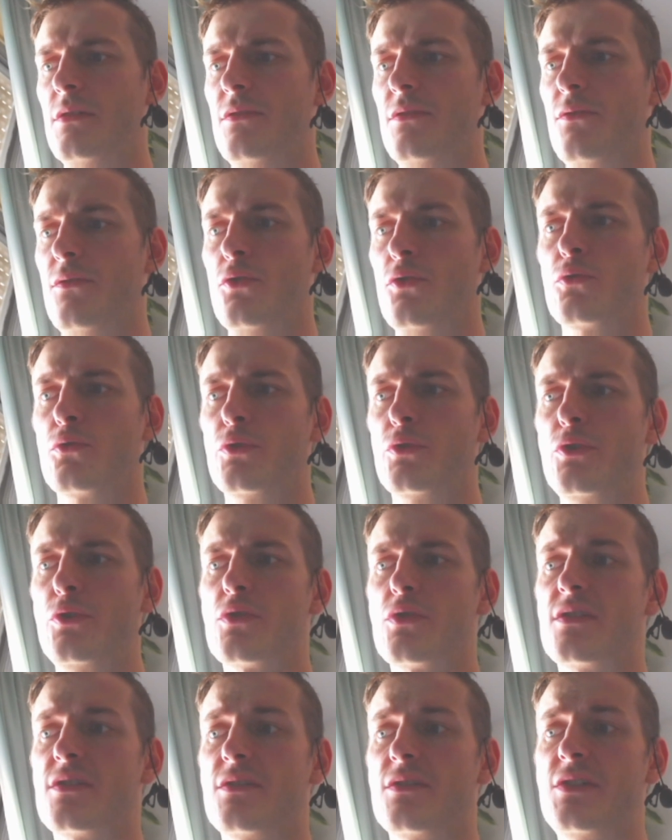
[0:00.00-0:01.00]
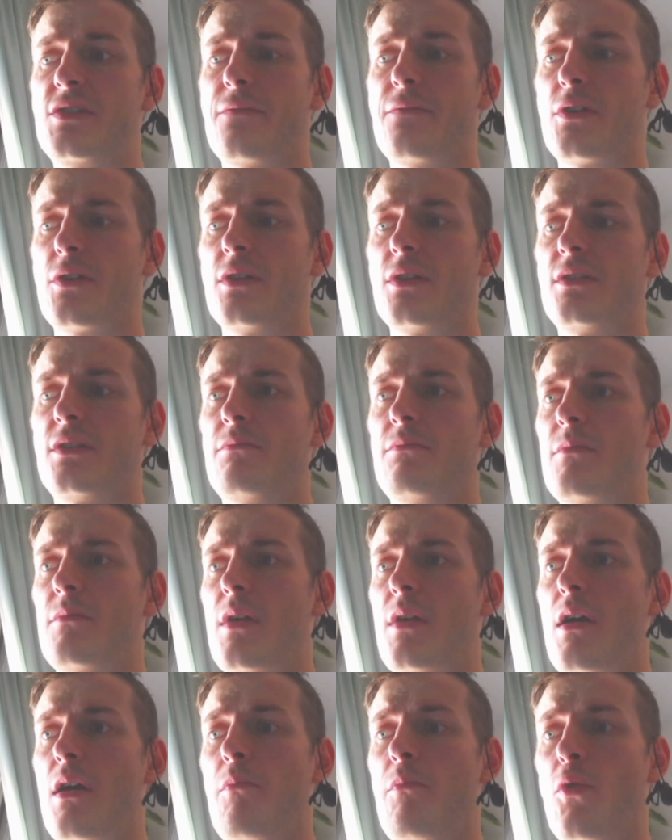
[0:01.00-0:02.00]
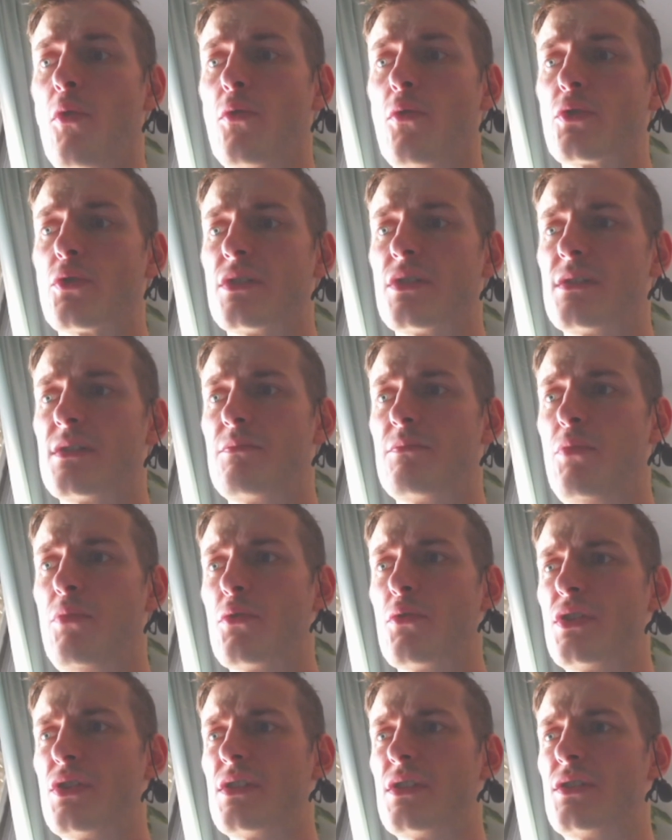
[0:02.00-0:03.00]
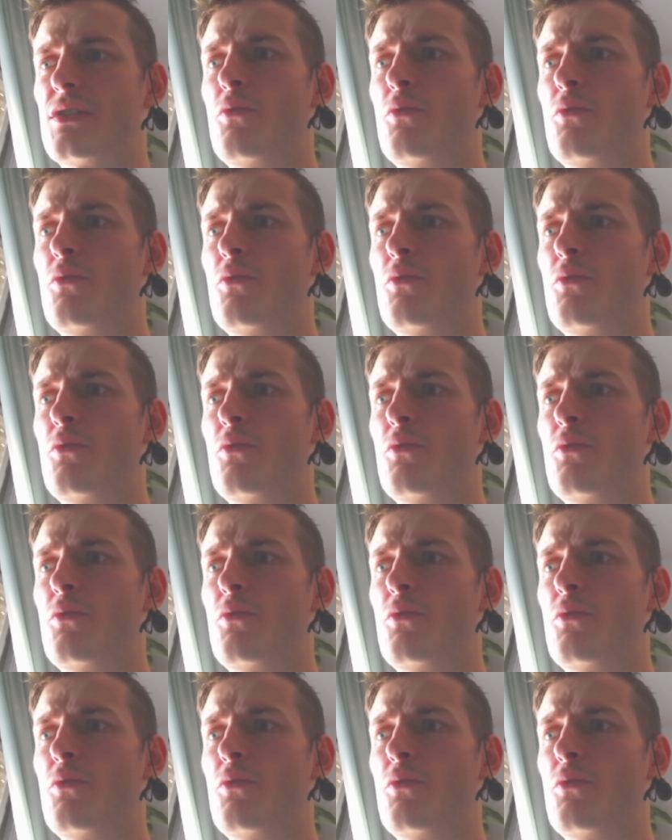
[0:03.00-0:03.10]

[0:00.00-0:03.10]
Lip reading: You could use different potions